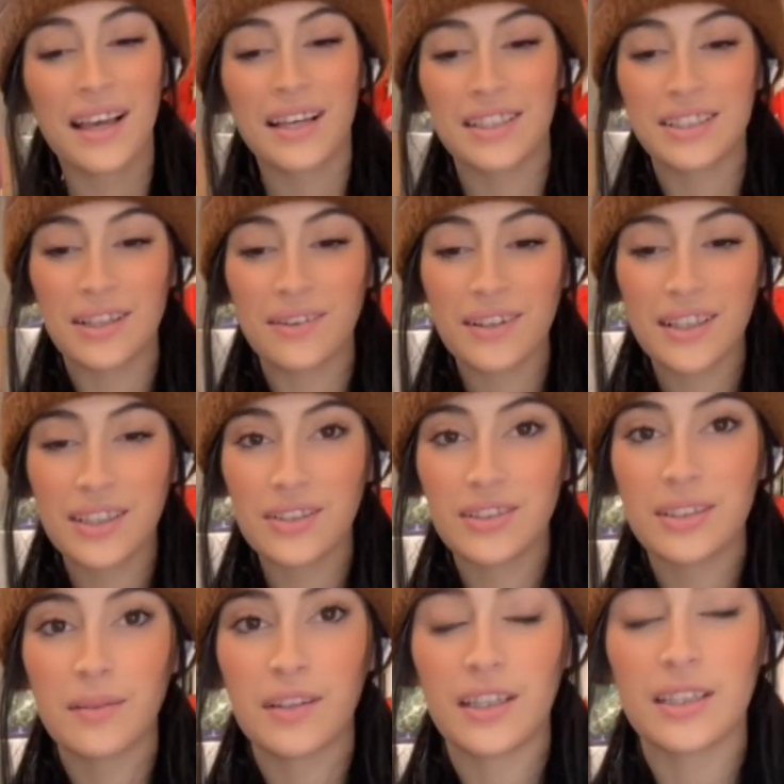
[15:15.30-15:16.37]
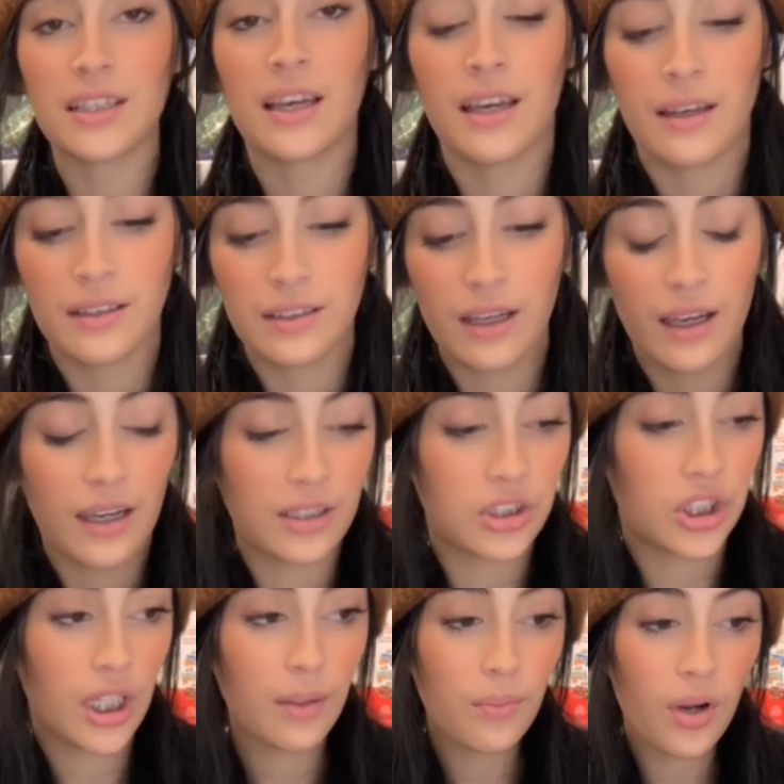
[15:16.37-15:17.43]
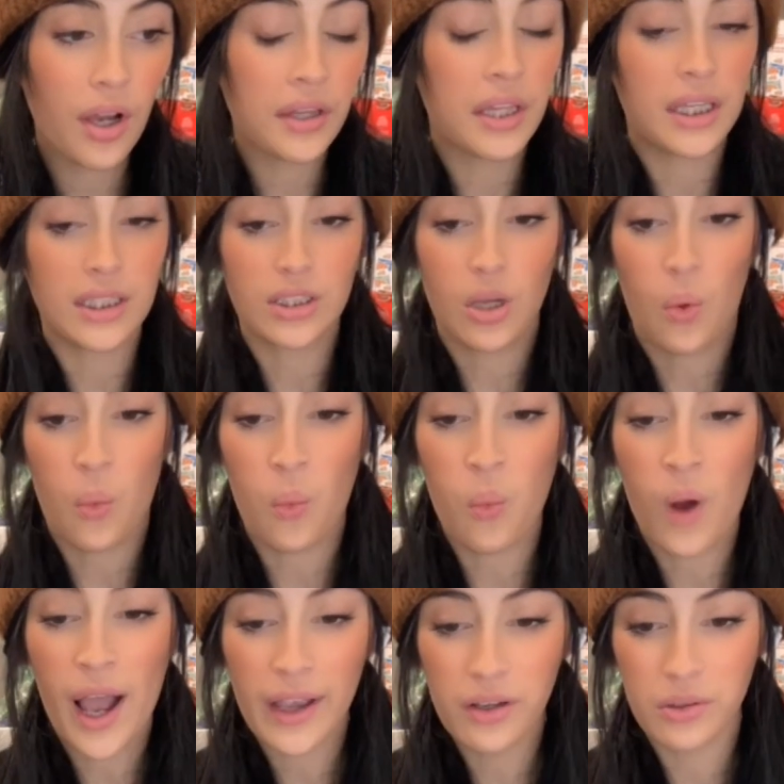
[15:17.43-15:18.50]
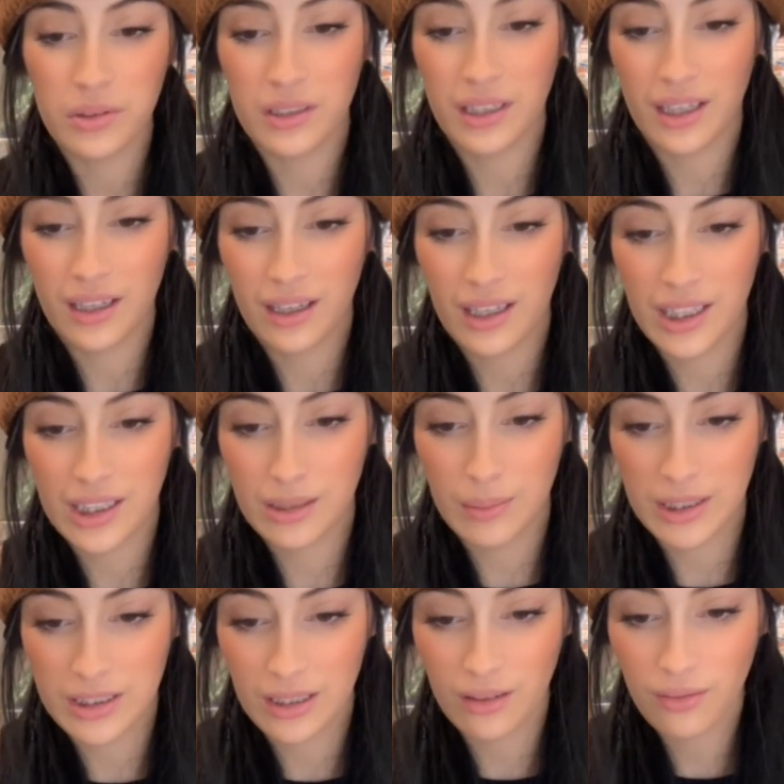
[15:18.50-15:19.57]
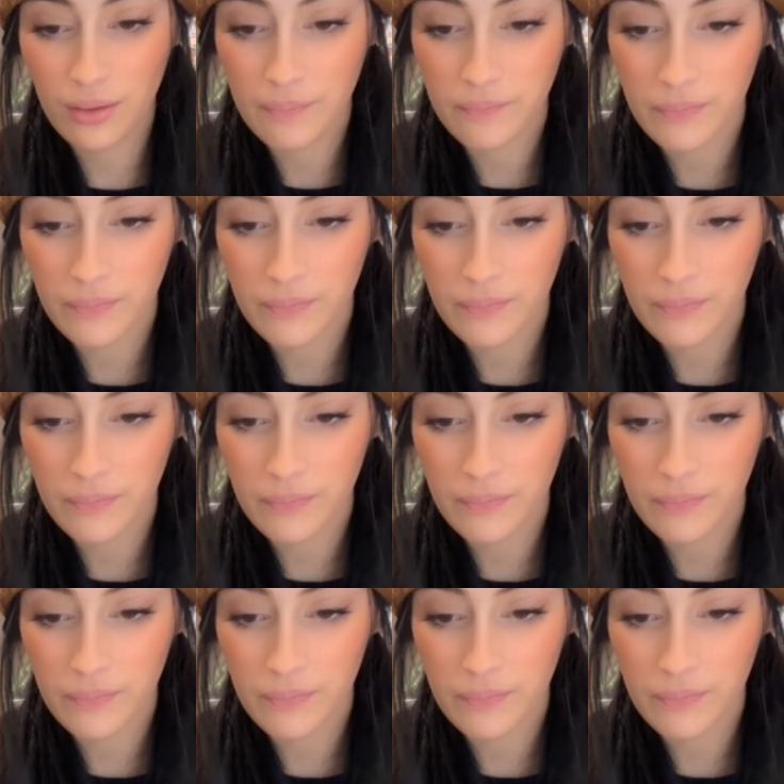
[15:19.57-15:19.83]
So we're gonna do some of this. Chicken broth is wildly expensive.